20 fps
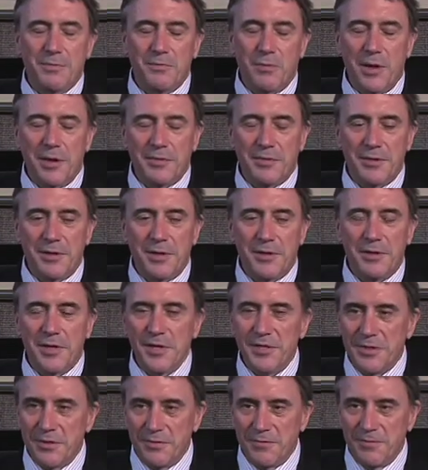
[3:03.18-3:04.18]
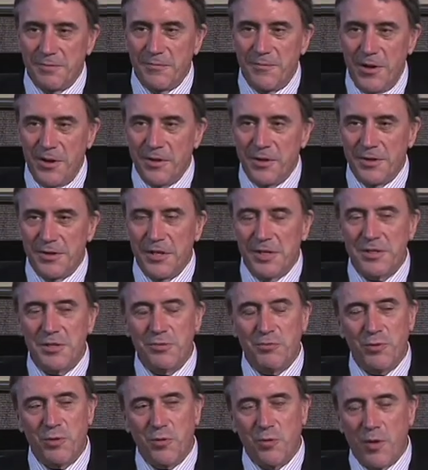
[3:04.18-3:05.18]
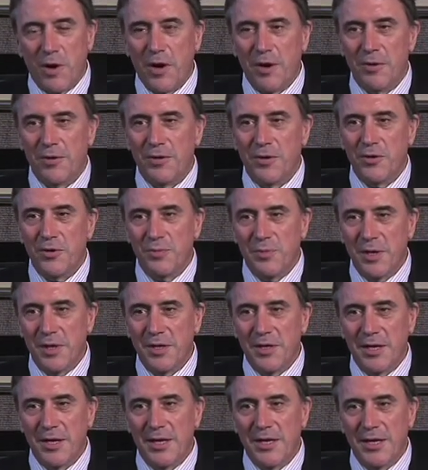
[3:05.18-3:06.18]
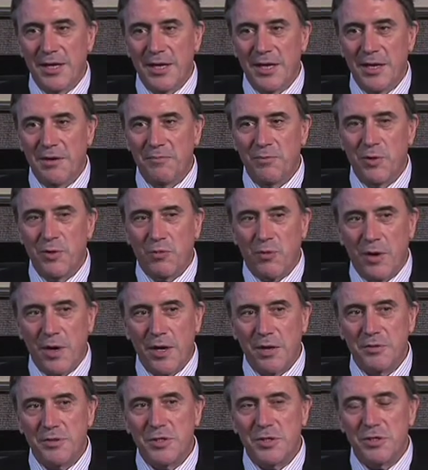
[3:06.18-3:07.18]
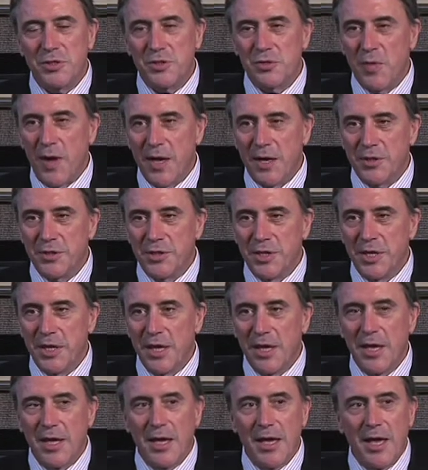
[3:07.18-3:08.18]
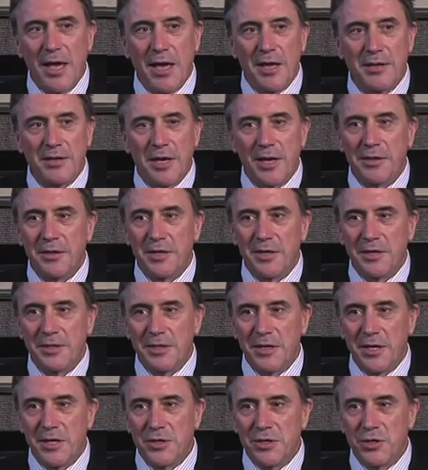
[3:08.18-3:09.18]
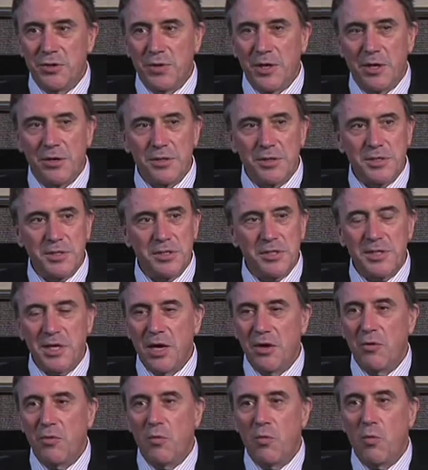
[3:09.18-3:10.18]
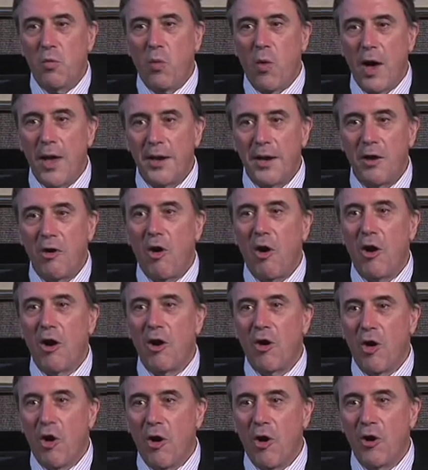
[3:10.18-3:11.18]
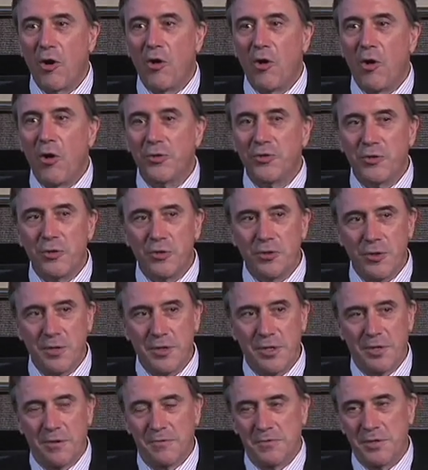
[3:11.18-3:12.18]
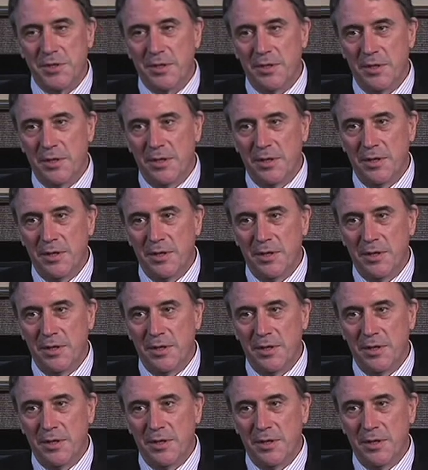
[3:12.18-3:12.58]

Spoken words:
Well, it doesn't, frankly, it doesn't require humility. It requires strategy. And the issue here is to say, what are our alternatives?